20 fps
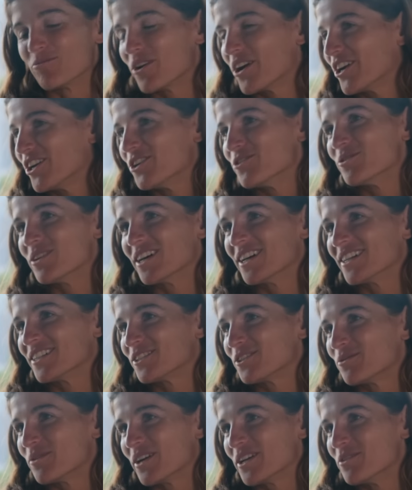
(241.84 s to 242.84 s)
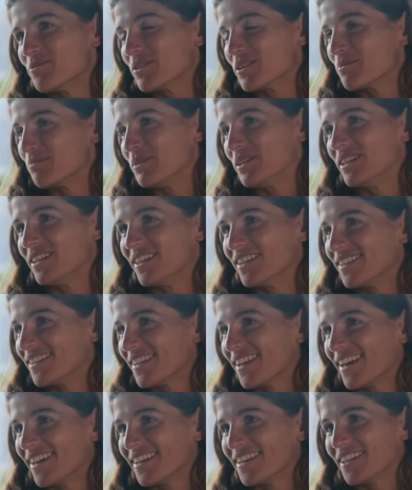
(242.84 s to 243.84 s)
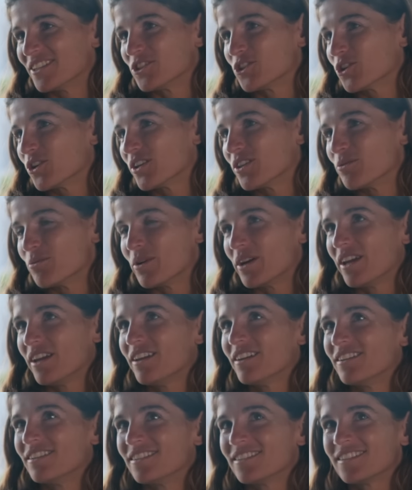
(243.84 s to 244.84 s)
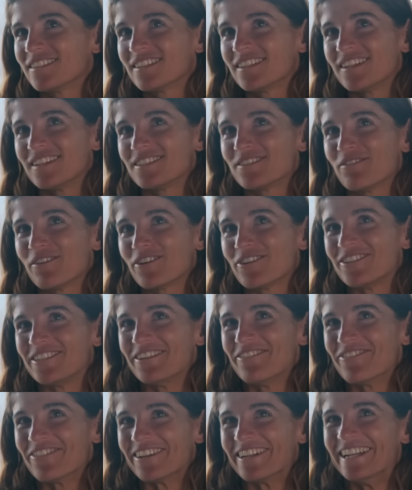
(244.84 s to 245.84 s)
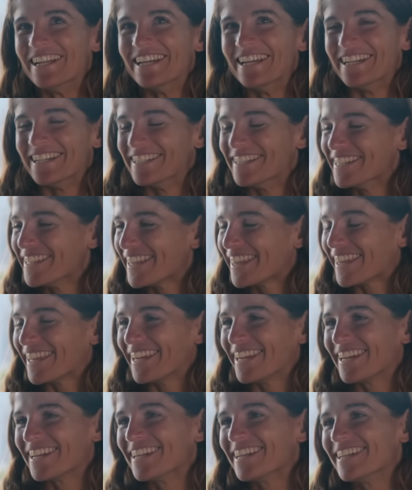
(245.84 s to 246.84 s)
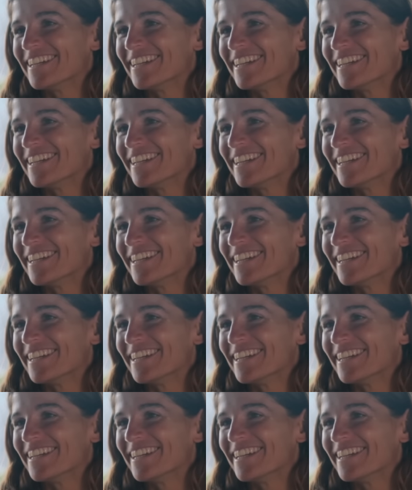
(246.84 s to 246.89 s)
where you are to where you want to be and like enjoy the way. And it's a very different thing.